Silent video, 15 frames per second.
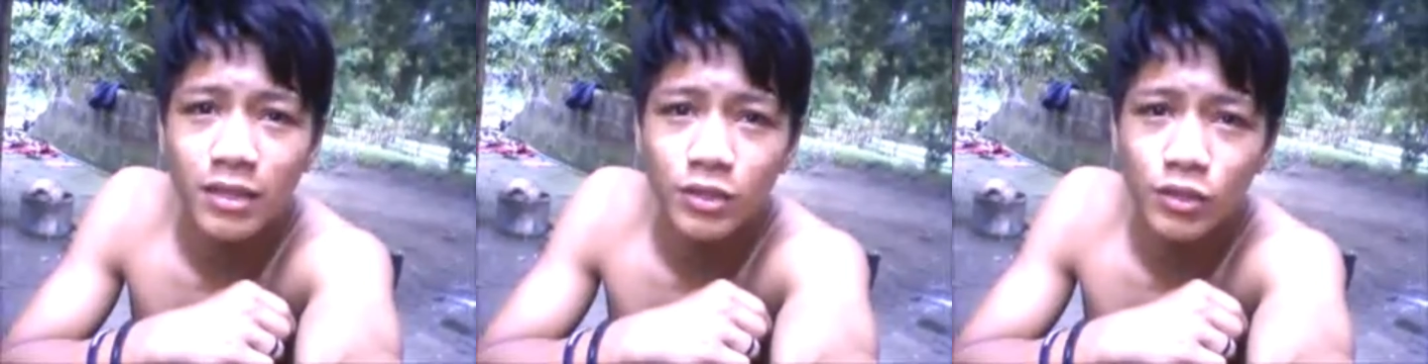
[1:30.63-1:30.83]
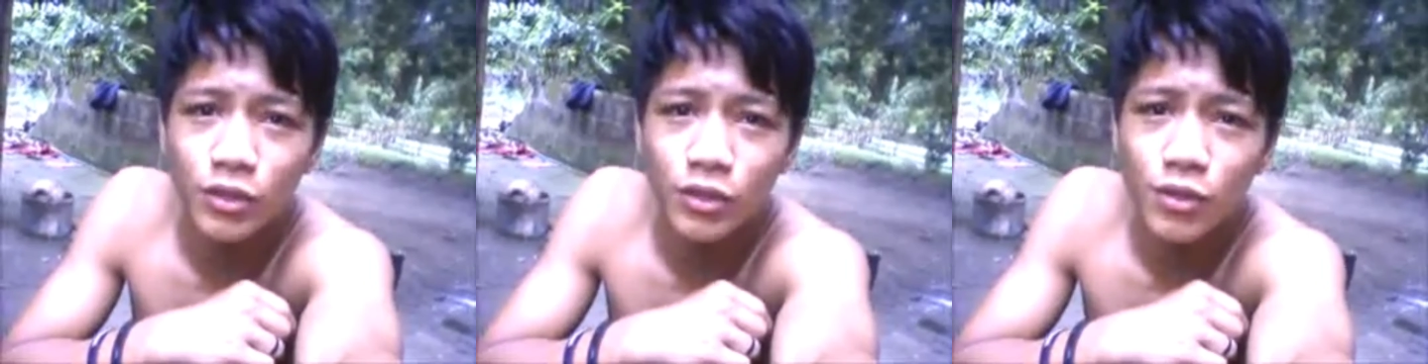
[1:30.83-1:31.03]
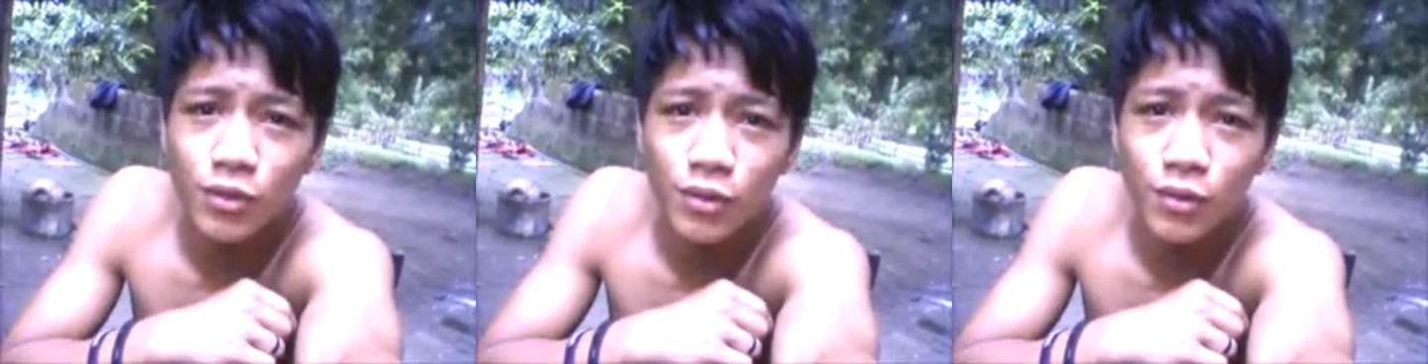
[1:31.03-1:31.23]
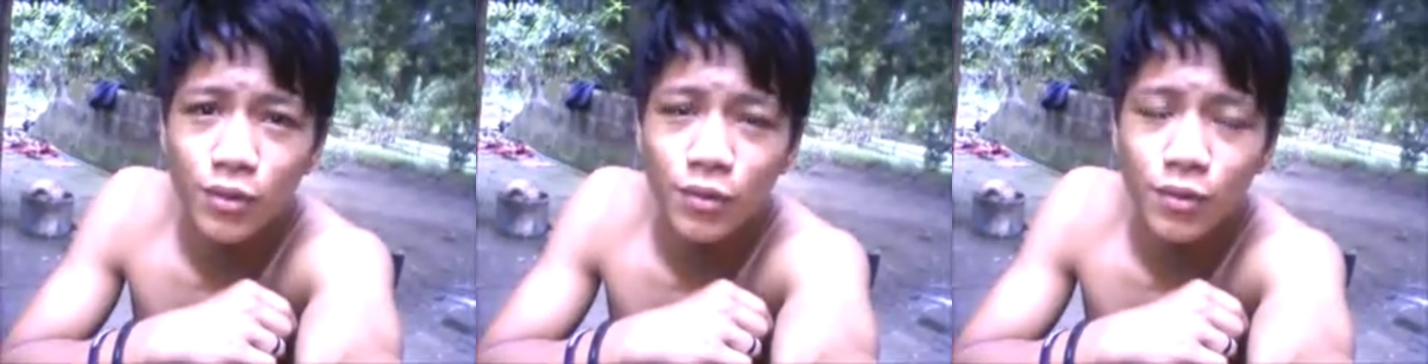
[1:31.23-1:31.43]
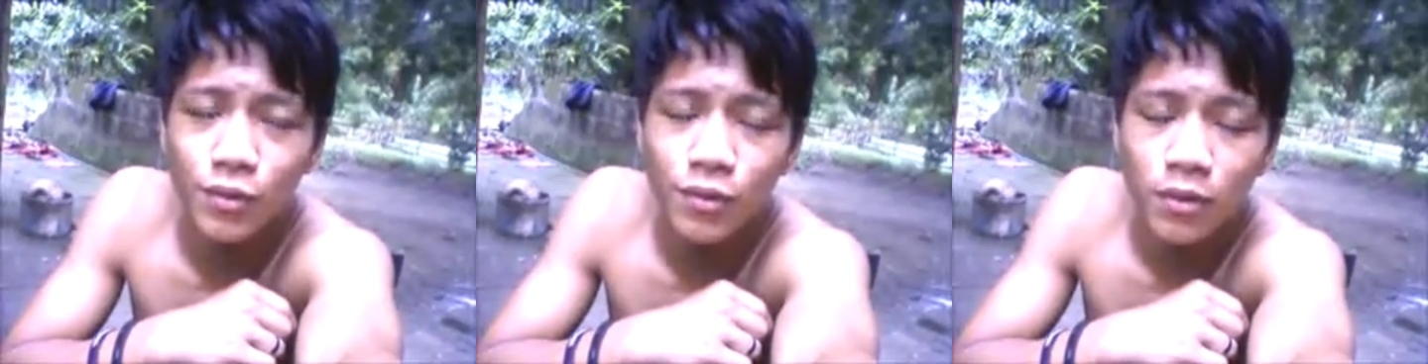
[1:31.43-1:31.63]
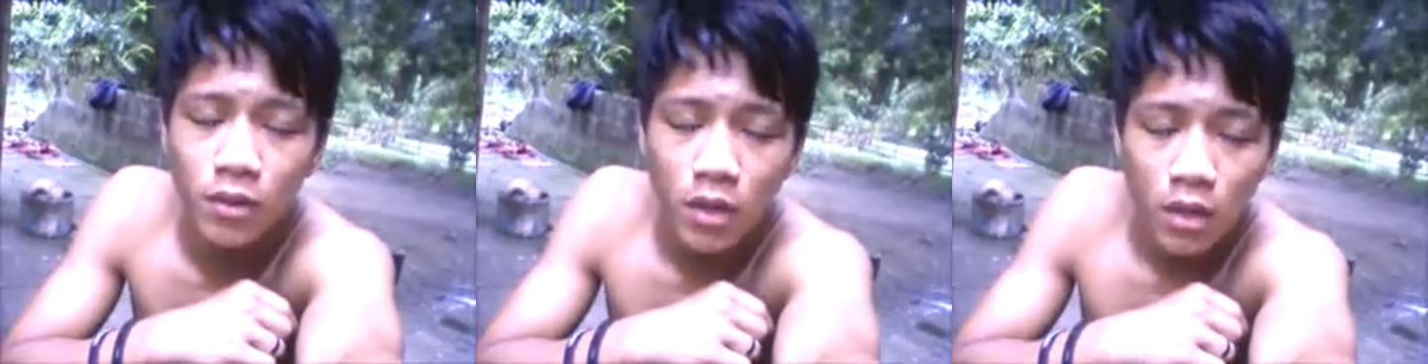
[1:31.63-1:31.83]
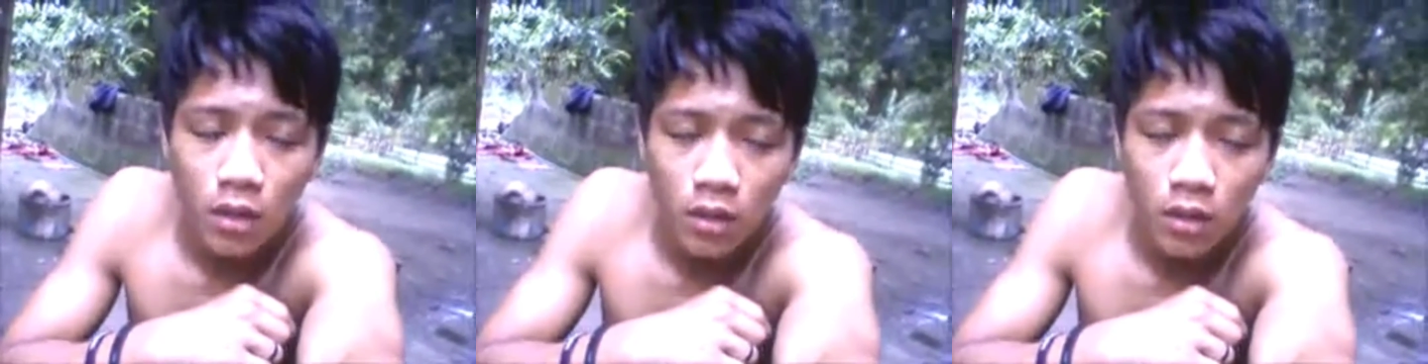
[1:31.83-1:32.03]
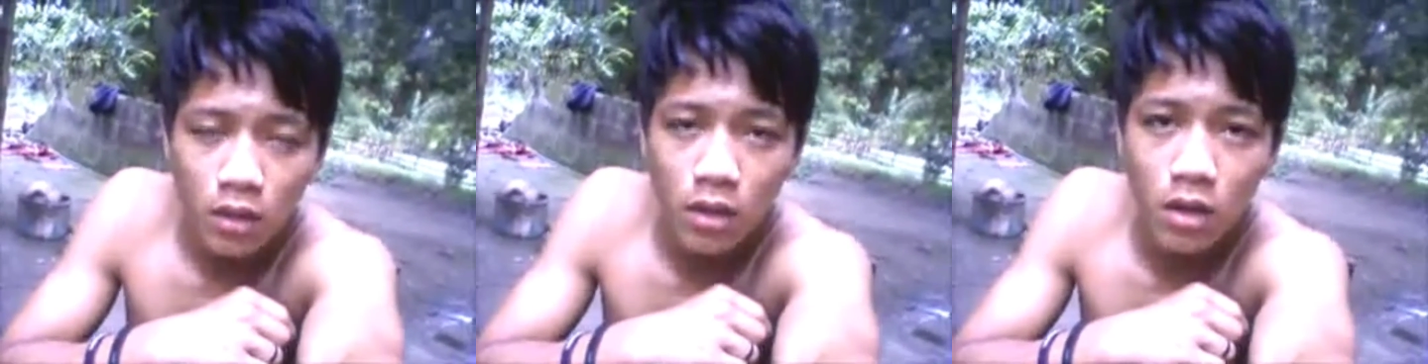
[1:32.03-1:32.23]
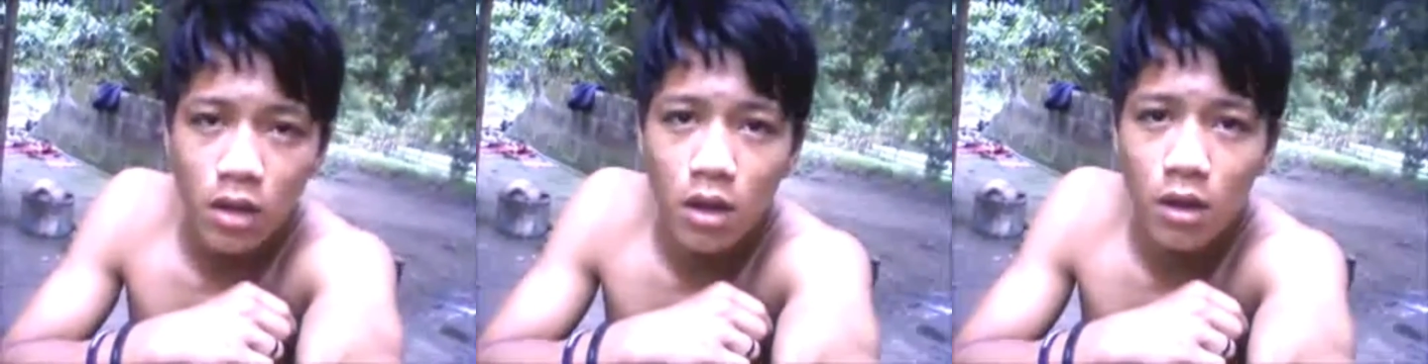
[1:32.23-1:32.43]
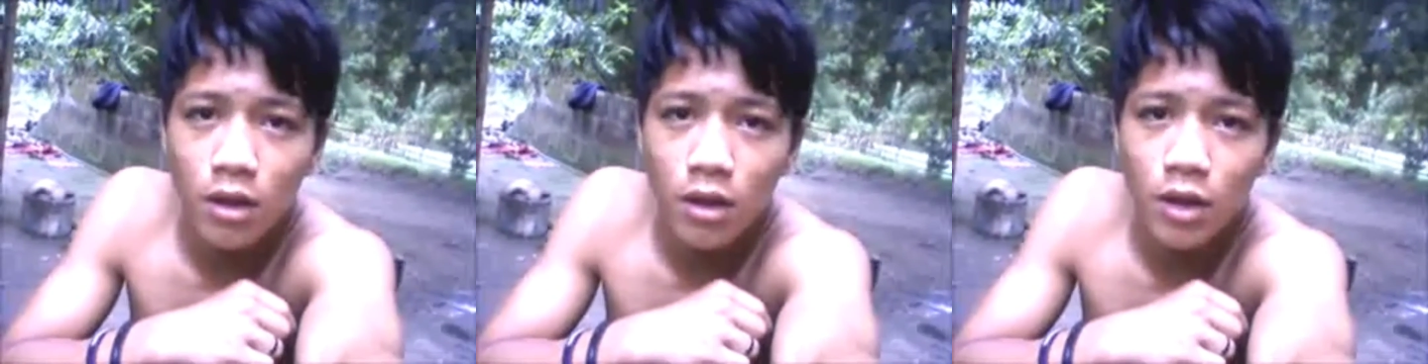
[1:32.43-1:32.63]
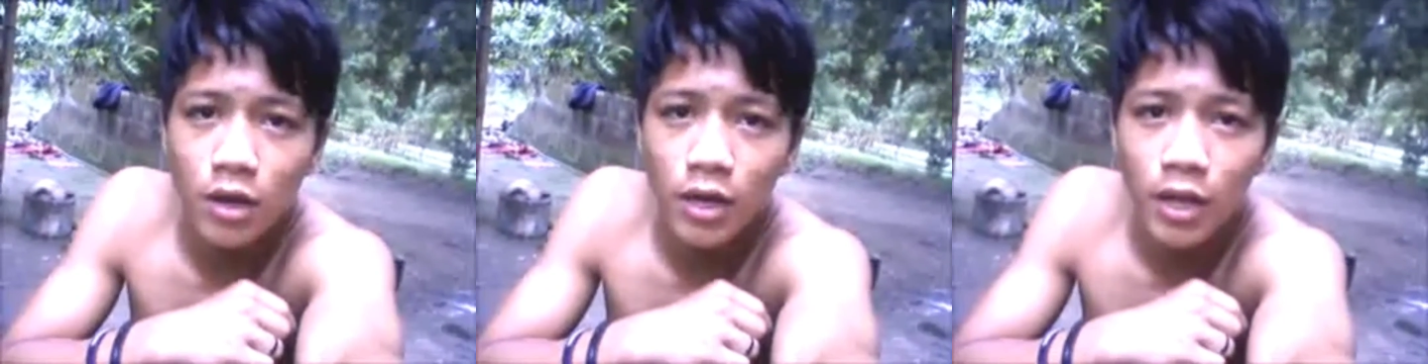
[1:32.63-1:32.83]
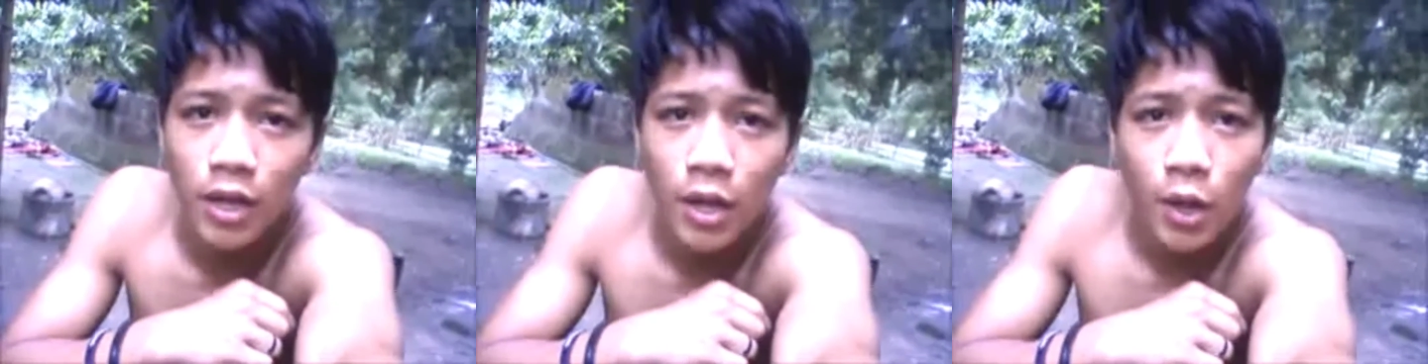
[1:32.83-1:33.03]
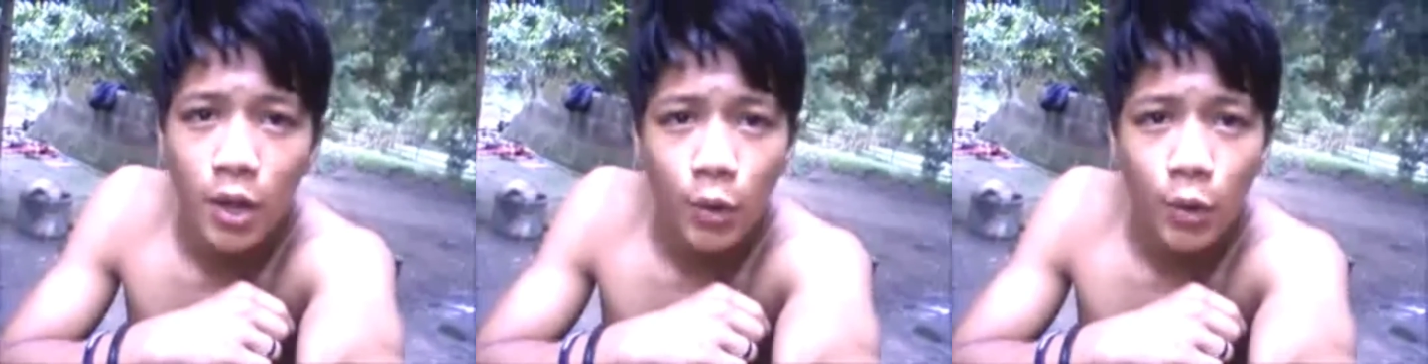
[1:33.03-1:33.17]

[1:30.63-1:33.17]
lot to learn.